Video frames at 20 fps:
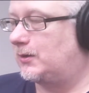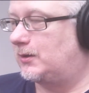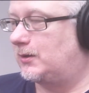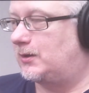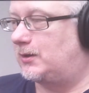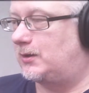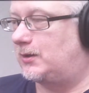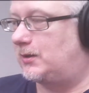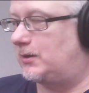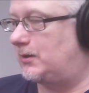
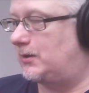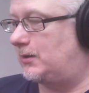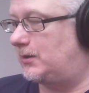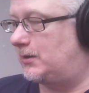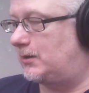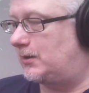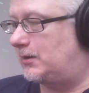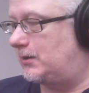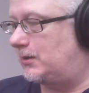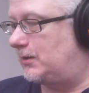
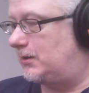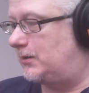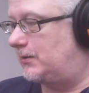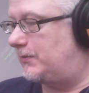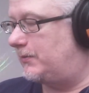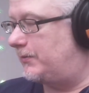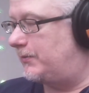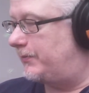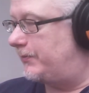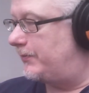
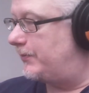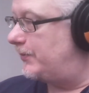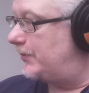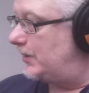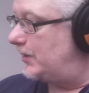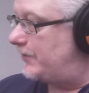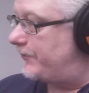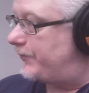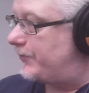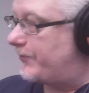
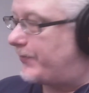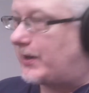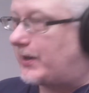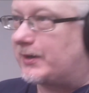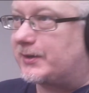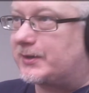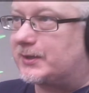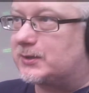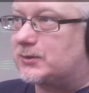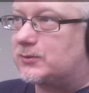If you
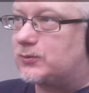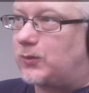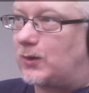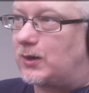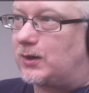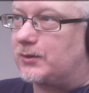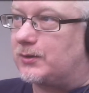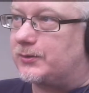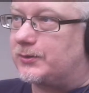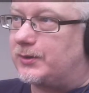buy this
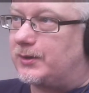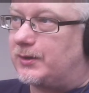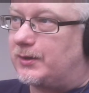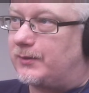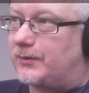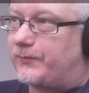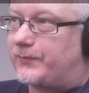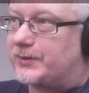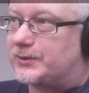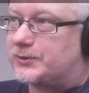one,
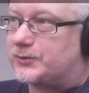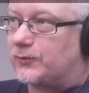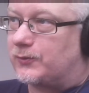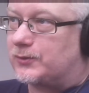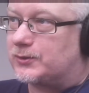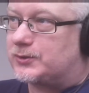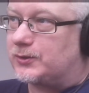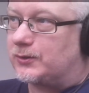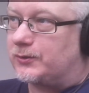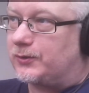be
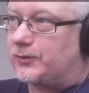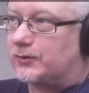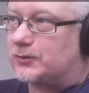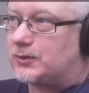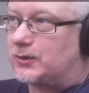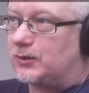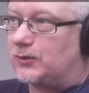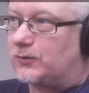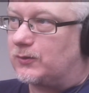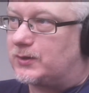sure to
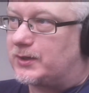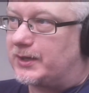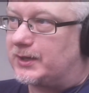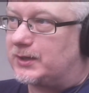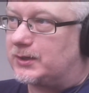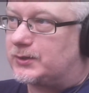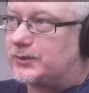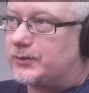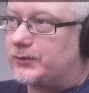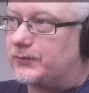not look
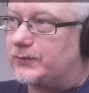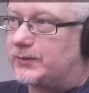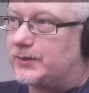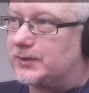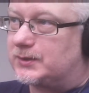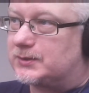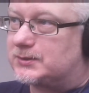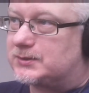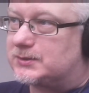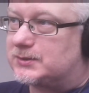into
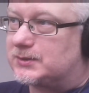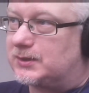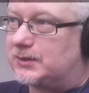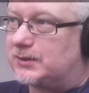this